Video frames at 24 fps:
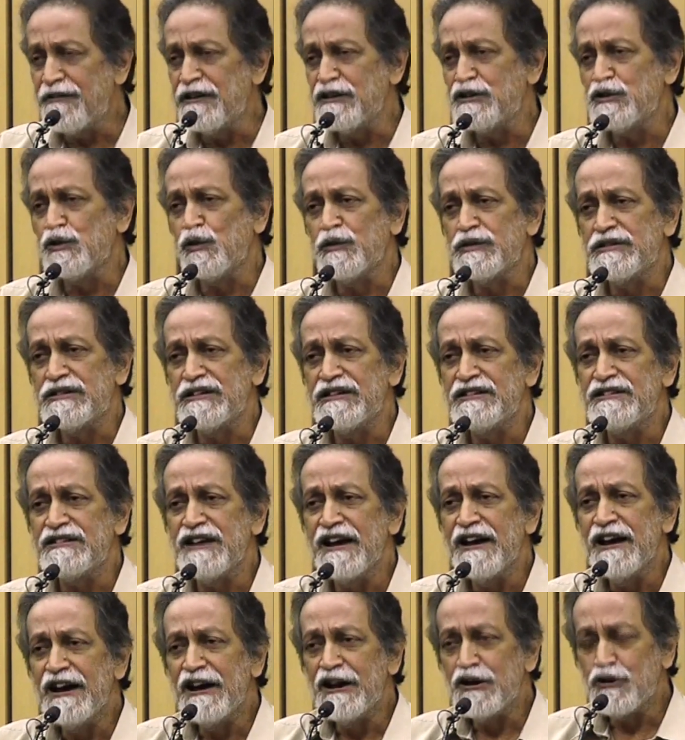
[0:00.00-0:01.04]
resources
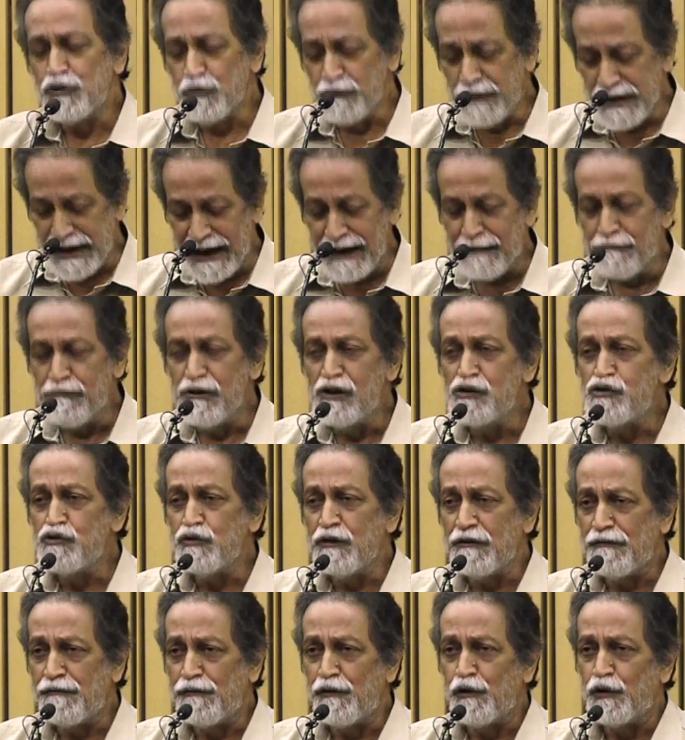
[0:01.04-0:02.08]
to be able to
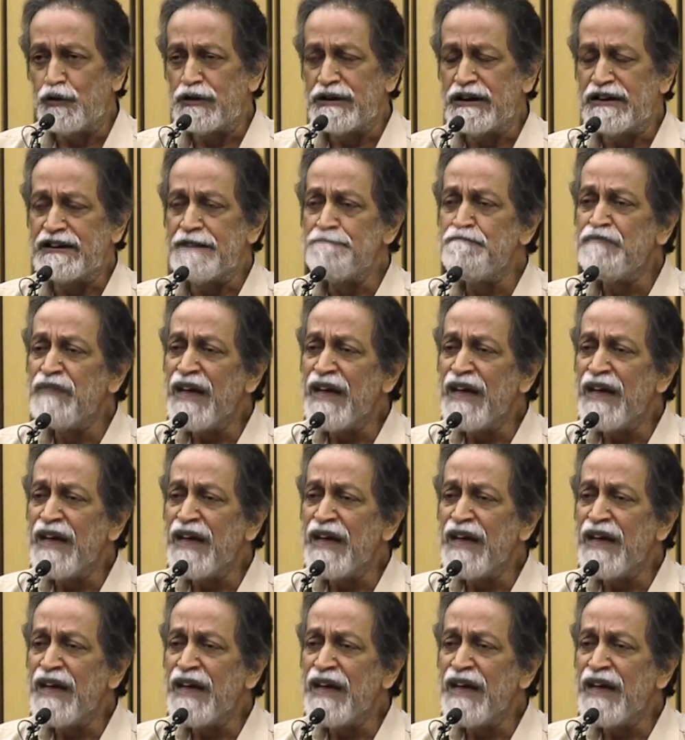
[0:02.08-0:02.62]
afford it.